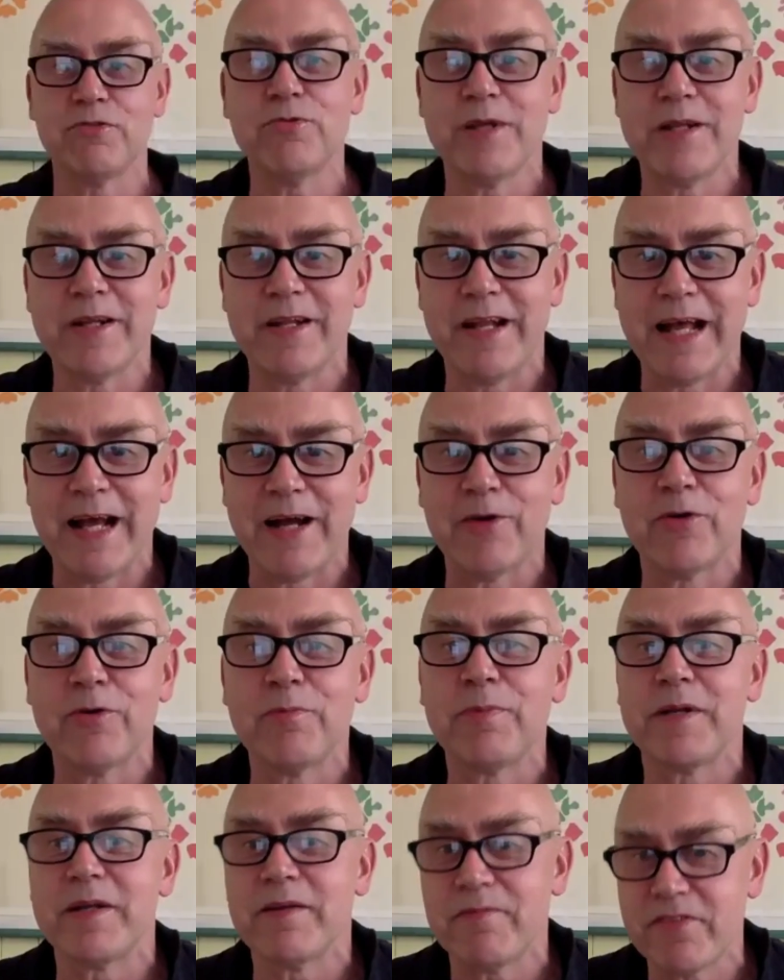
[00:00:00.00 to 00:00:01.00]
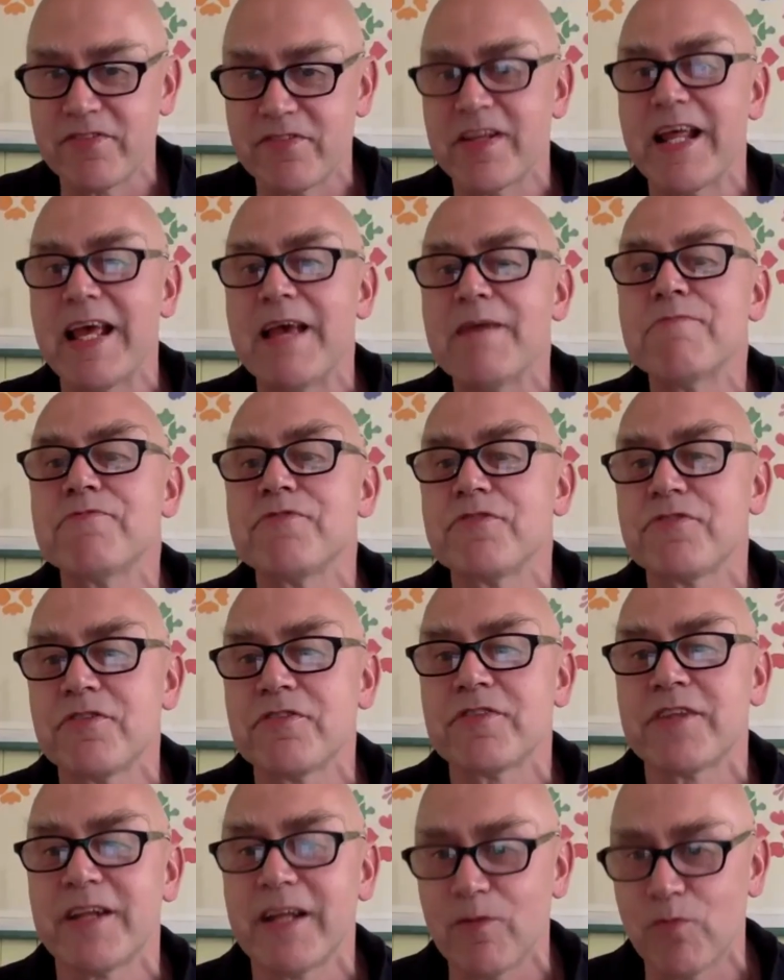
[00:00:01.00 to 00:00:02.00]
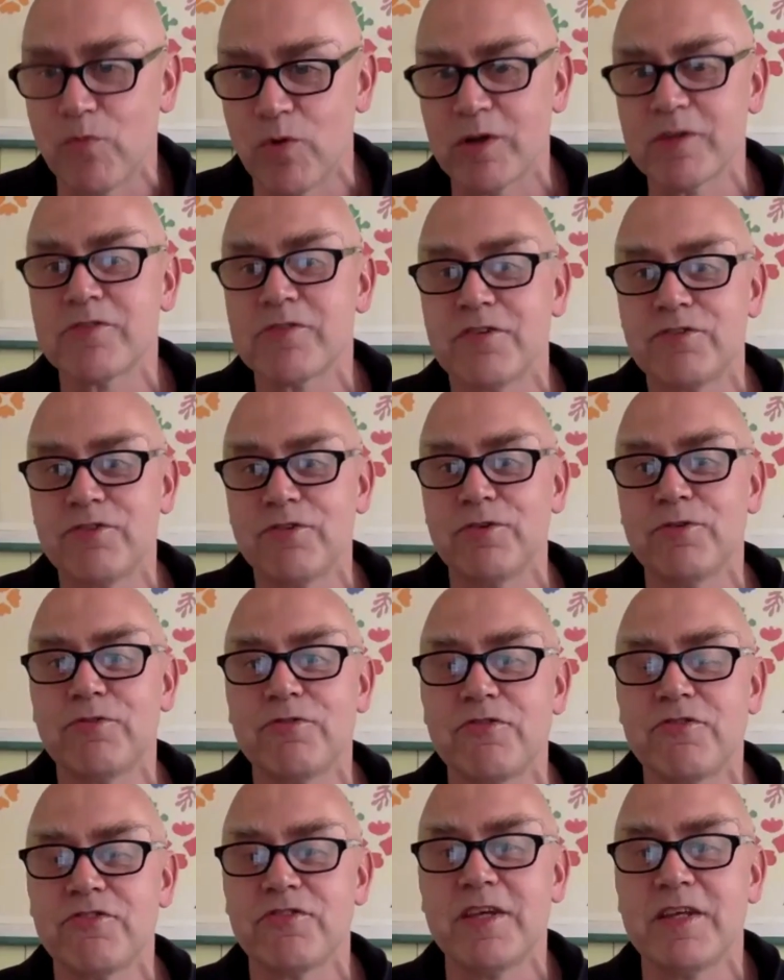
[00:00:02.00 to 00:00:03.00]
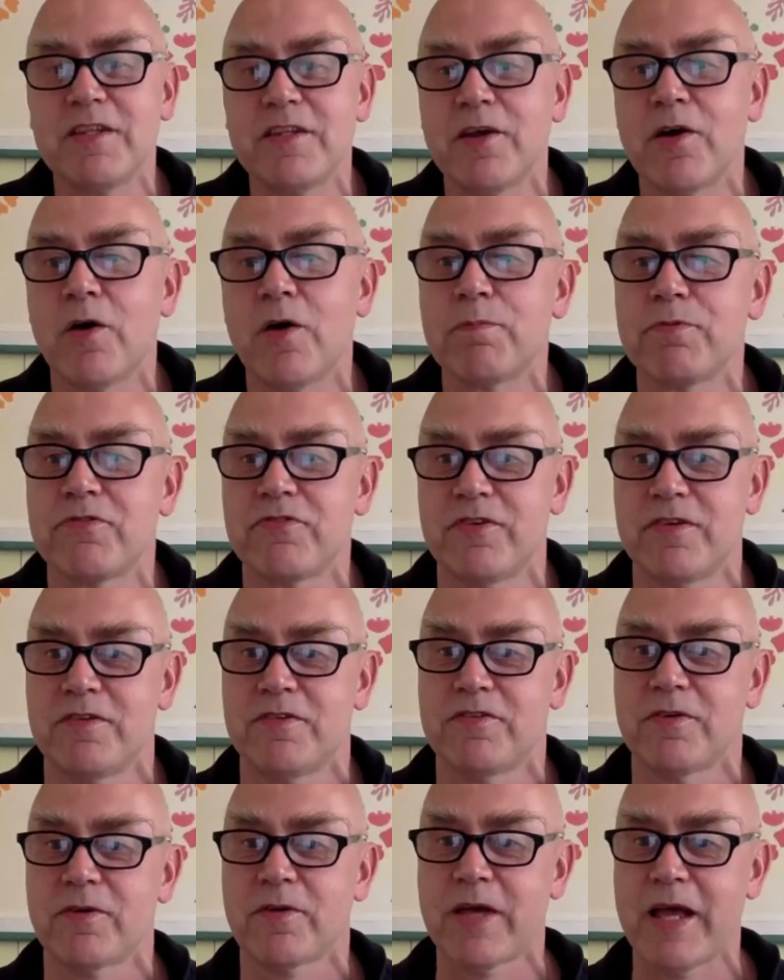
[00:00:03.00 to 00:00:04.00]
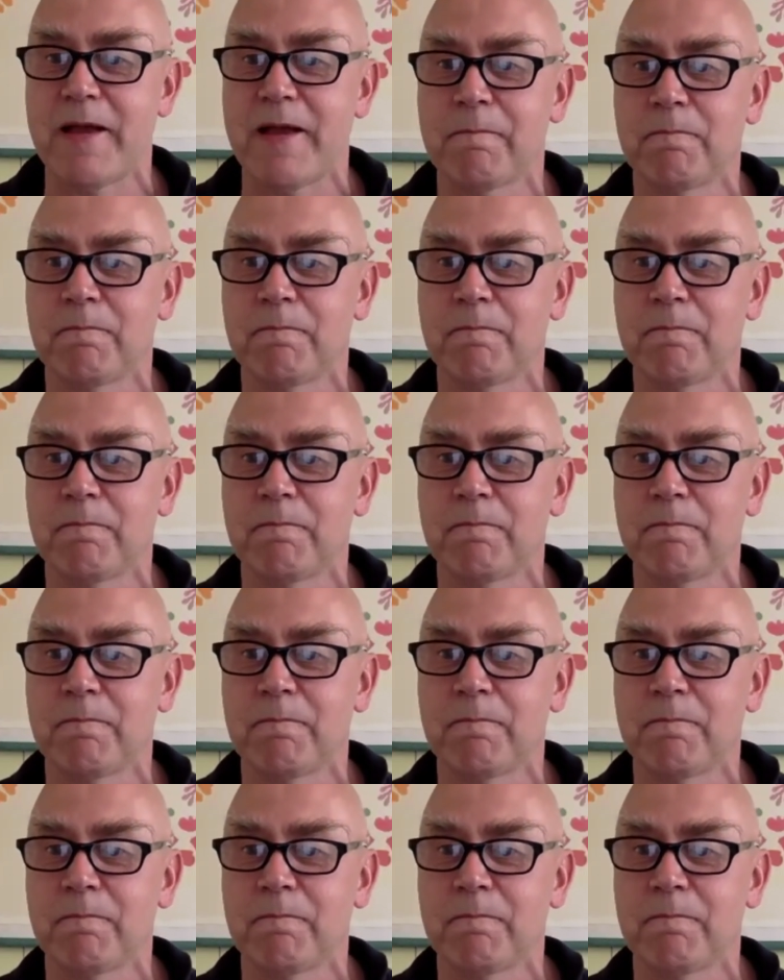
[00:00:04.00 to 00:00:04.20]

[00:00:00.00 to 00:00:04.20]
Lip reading: in an hour, but it is an emphasis that I wanted you to see the opposites, okay?